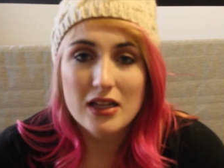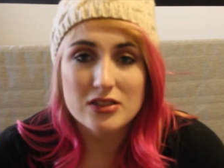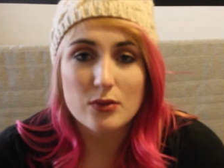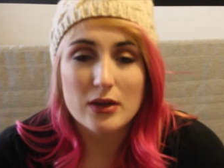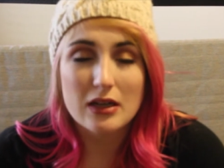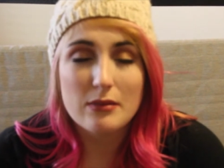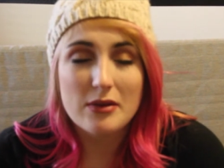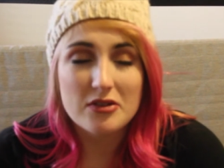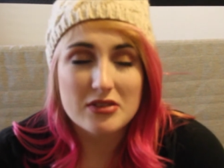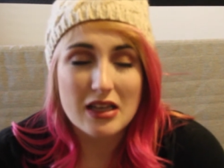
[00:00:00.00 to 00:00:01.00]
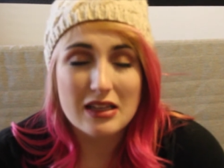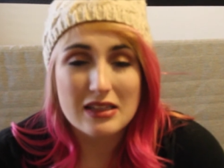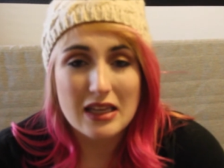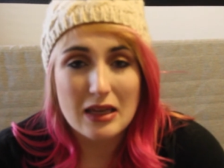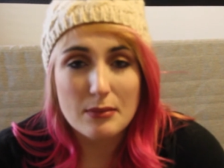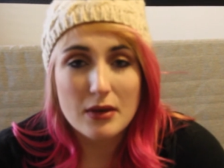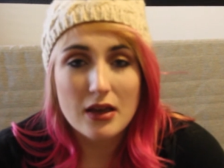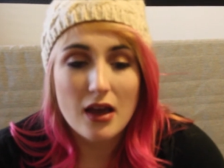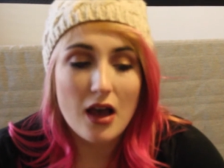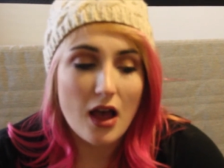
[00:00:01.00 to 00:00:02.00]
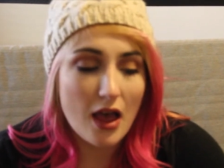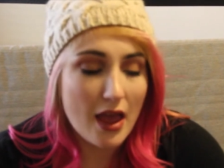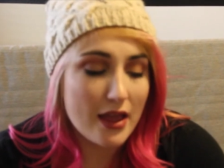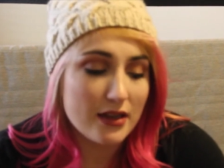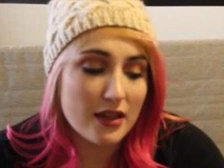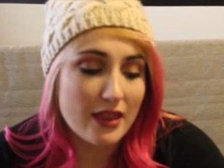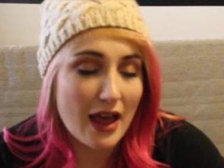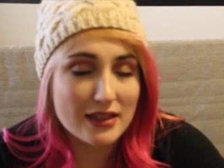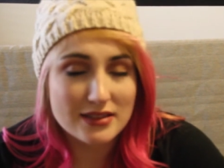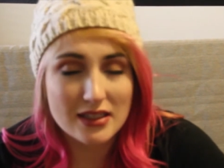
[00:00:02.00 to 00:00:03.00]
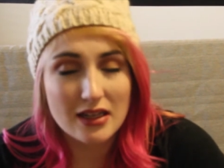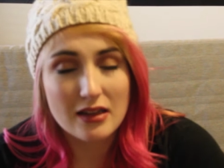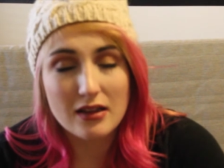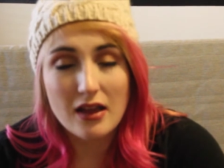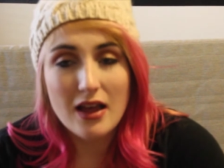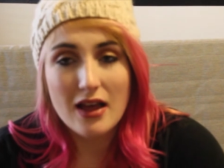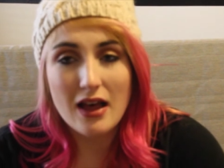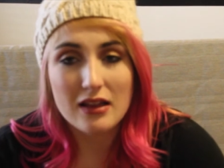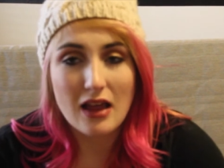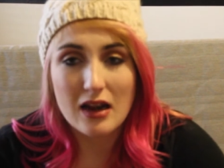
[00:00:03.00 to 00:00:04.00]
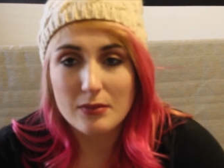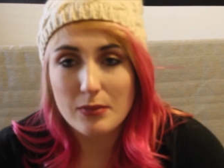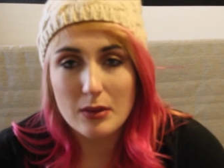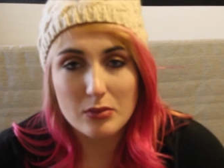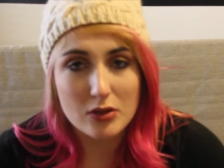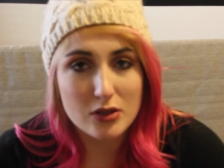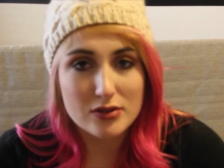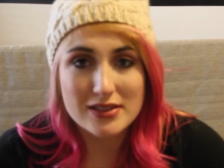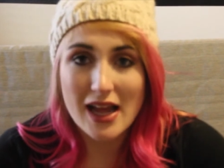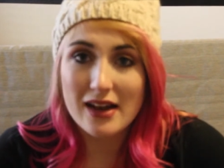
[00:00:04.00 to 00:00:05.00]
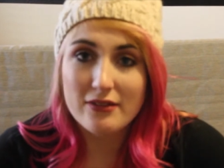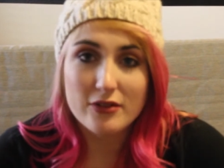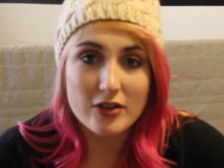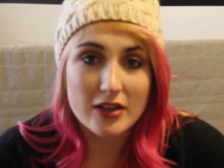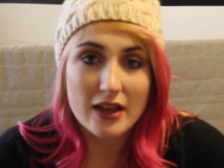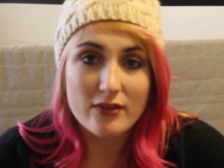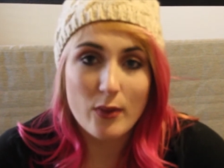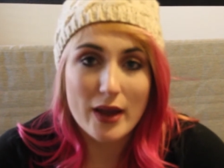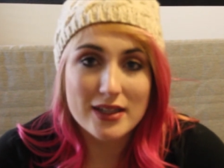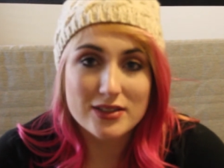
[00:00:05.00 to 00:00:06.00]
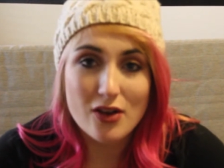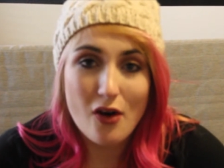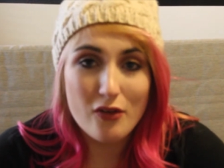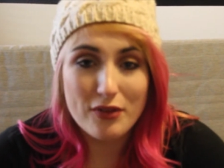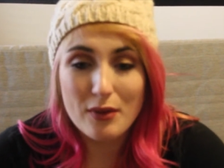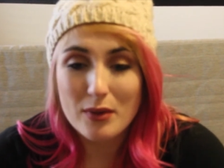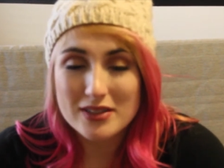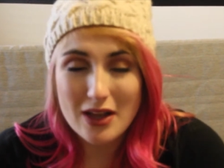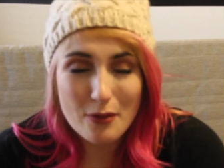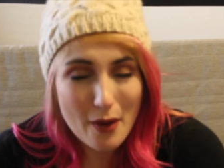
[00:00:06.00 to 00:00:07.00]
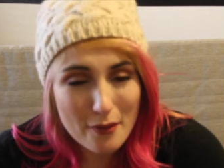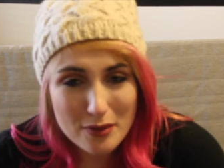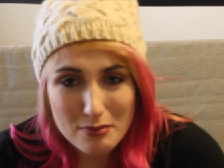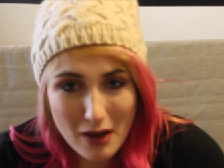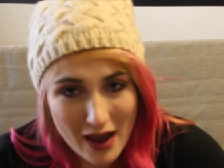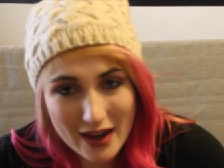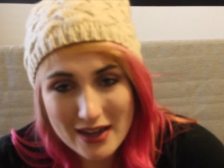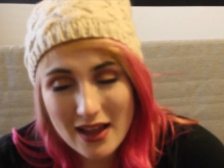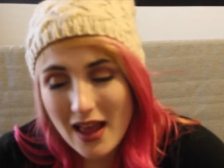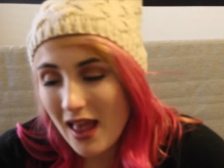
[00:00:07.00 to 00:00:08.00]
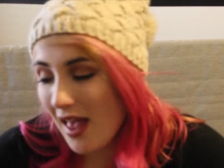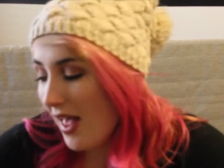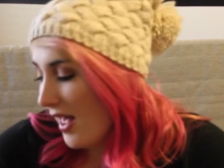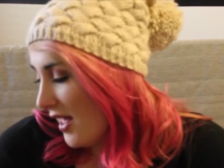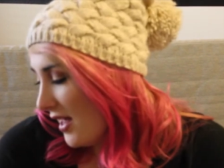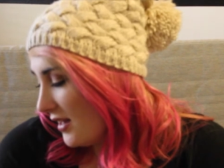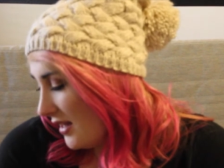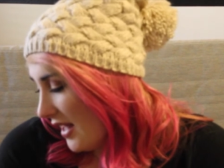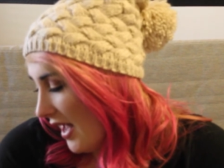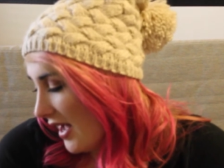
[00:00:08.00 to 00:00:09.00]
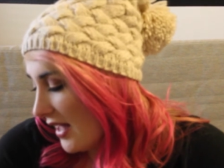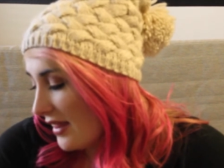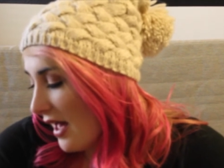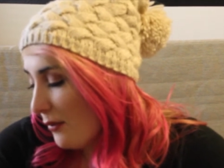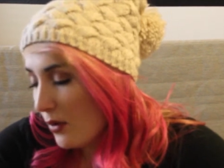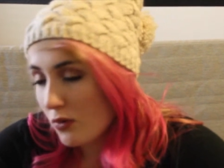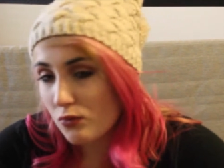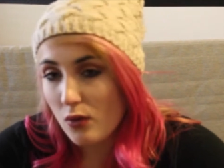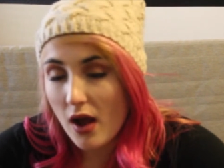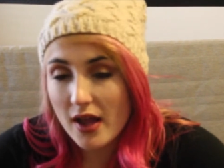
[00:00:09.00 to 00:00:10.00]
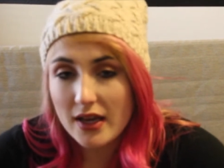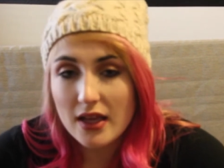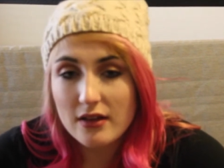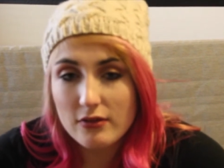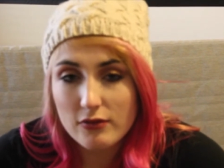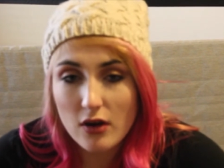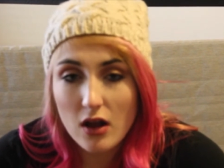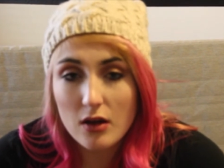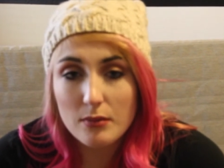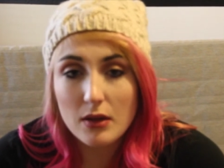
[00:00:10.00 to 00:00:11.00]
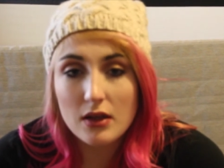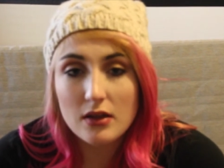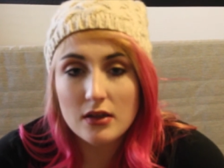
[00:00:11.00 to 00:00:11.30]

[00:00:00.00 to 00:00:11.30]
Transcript: So we're gonna be using Gleam, and that's gonna, a lot of people use that for their giveaways, so hopefully it works out well with mine. And yeah, and that will run from